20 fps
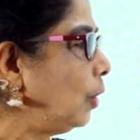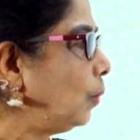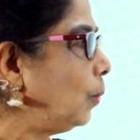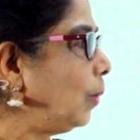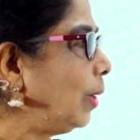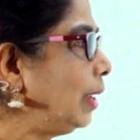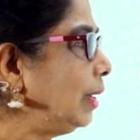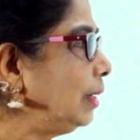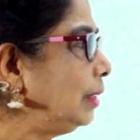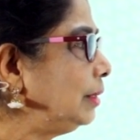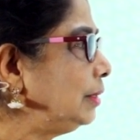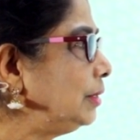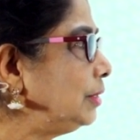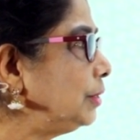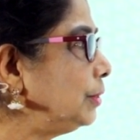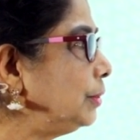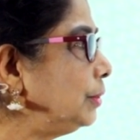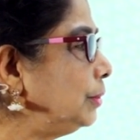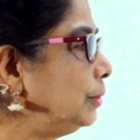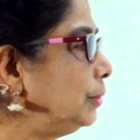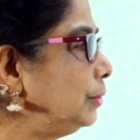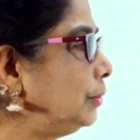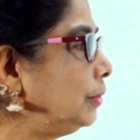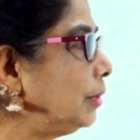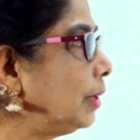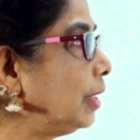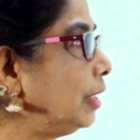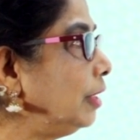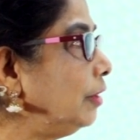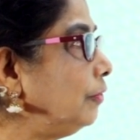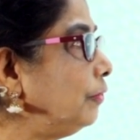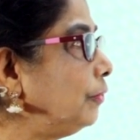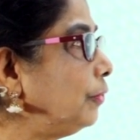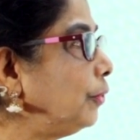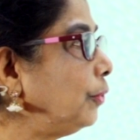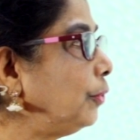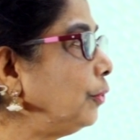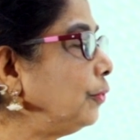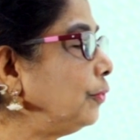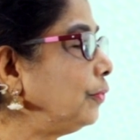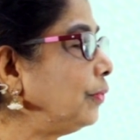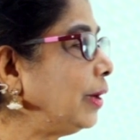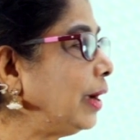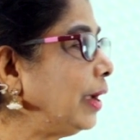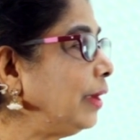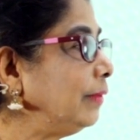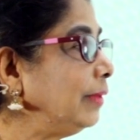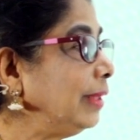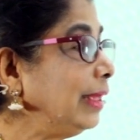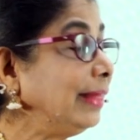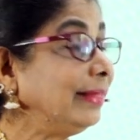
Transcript: One, two, three, four, five.